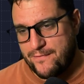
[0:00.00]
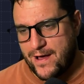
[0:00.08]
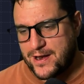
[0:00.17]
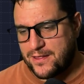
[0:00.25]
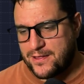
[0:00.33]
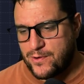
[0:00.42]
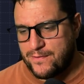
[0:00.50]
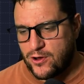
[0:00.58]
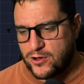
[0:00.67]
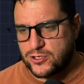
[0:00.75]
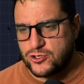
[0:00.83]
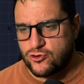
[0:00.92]
In fact, I think we've
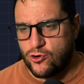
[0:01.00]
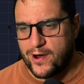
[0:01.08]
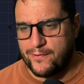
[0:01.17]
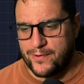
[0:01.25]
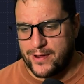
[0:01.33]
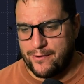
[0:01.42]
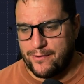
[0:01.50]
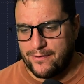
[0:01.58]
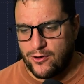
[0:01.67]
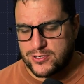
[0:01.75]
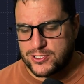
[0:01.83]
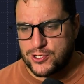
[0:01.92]
lost and drawn, haven't we? Yeah,
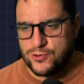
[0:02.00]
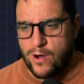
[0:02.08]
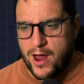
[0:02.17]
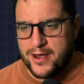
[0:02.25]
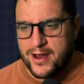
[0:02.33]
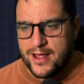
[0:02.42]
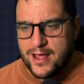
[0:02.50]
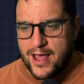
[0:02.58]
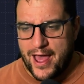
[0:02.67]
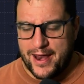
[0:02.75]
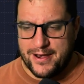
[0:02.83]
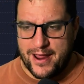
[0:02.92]
we've lost 2-1
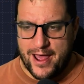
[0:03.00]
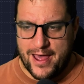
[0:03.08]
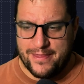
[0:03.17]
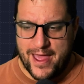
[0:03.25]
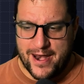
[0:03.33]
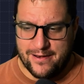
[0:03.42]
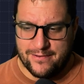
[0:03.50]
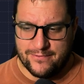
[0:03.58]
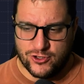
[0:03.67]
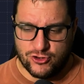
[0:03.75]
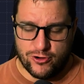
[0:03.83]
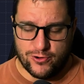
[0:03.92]
and
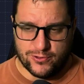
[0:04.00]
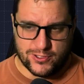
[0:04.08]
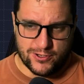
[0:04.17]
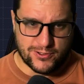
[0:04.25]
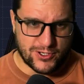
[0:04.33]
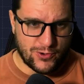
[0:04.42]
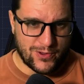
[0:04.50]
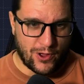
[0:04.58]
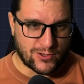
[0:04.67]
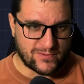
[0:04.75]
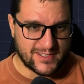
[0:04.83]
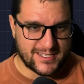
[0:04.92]
then drew 2-2 with
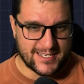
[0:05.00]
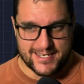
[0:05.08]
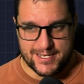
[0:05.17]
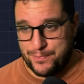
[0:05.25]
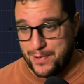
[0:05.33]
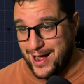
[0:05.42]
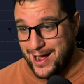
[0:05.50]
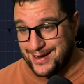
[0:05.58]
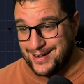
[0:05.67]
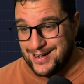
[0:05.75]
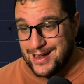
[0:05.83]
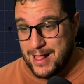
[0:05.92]
Oxford City.
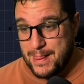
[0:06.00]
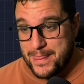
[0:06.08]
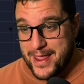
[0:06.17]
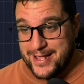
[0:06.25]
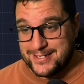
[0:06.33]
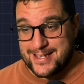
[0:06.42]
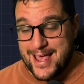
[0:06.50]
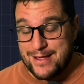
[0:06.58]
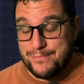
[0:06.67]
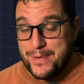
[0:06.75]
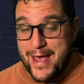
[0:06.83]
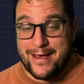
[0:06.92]
But it's
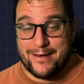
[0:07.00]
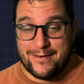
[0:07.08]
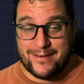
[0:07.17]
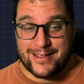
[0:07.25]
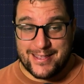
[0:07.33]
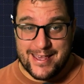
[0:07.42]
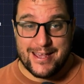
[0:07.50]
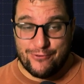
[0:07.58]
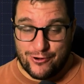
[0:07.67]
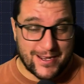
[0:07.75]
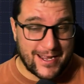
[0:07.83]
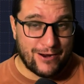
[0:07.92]
getting better year
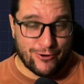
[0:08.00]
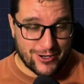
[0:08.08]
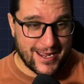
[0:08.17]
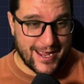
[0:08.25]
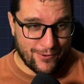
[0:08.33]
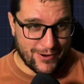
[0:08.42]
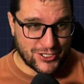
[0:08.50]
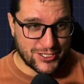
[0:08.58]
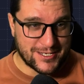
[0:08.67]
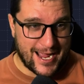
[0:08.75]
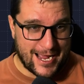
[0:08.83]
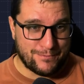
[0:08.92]
on year on year, which
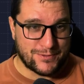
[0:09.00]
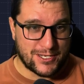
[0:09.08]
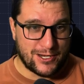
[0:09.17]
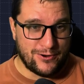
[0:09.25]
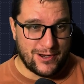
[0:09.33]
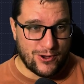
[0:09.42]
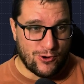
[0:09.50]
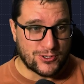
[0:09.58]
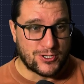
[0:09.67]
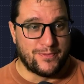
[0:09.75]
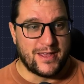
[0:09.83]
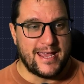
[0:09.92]
is absolutely
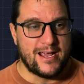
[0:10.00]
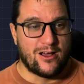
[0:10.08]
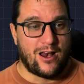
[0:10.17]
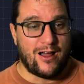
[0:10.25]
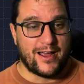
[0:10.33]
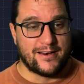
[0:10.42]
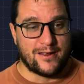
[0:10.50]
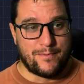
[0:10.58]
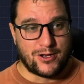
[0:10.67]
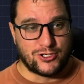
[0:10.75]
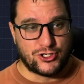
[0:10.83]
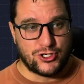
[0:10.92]
awesome. The eagle-eyed
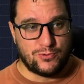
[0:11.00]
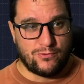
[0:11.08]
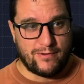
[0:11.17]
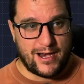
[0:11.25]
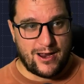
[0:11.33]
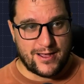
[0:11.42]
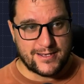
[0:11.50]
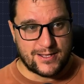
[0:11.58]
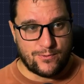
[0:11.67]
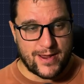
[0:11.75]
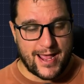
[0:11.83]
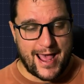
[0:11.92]
amongst you will realise
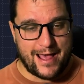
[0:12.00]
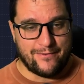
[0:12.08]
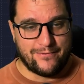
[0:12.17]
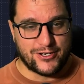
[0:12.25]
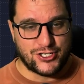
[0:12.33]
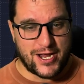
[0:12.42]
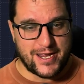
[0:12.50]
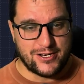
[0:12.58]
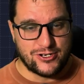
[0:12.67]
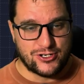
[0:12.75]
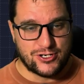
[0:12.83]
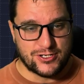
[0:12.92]
that we have
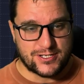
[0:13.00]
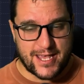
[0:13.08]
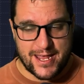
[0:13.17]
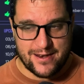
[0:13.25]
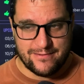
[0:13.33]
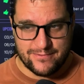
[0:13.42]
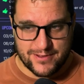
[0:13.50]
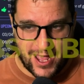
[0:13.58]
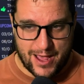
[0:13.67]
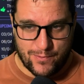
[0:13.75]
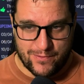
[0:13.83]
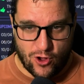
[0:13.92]
changed skin.
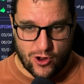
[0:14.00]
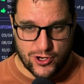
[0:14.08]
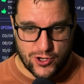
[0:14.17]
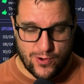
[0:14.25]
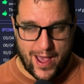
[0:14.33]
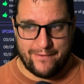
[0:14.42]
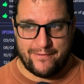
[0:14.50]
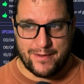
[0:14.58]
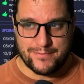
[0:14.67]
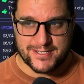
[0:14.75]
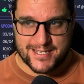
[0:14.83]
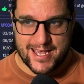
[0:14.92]
We've got a new
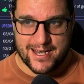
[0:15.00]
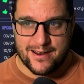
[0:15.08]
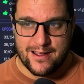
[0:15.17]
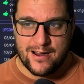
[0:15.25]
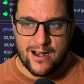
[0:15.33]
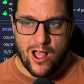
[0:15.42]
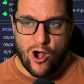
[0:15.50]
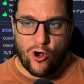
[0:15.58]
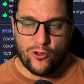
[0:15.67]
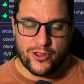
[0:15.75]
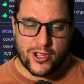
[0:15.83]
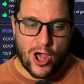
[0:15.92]
FM skin
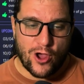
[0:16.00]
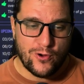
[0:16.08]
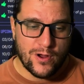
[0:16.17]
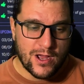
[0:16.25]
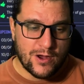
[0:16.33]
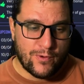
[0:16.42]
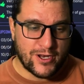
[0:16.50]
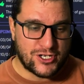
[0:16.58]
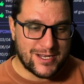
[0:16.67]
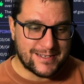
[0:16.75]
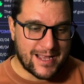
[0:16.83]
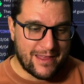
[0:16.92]
on the go, which
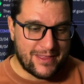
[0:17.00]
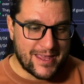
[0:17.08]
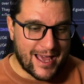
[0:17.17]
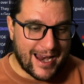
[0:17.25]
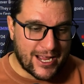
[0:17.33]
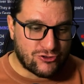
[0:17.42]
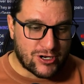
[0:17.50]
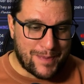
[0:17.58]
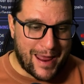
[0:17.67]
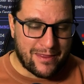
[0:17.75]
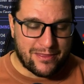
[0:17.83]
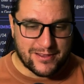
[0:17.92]
is the Electric
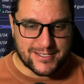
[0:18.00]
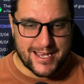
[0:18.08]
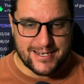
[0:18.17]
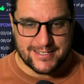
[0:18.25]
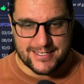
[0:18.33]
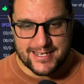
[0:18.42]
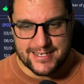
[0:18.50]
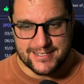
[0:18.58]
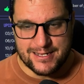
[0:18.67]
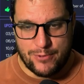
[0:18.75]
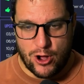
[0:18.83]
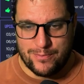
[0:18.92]
Panther skin, as it says
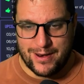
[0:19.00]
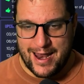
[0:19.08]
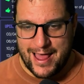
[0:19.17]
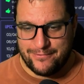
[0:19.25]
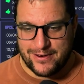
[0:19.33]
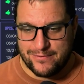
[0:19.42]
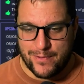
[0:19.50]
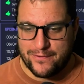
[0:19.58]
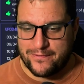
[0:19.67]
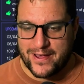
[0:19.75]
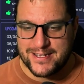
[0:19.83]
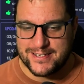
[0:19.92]
in the bottom left, if my
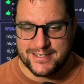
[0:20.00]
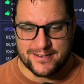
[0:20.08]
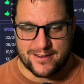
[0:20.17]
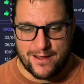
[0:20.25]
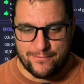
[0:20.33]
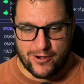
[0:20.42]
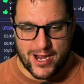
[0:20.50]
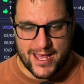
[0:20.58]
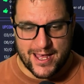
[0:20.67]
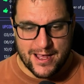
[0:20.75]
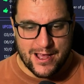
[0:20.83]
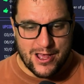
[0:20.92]
face isn't covering it.